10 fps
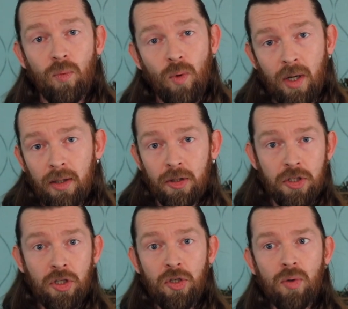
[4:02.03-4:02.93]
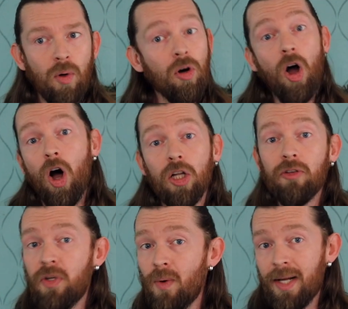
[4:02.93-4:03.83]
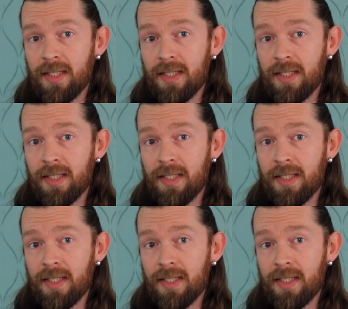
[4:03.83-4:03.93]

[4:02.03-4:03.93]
one or two or all of you at a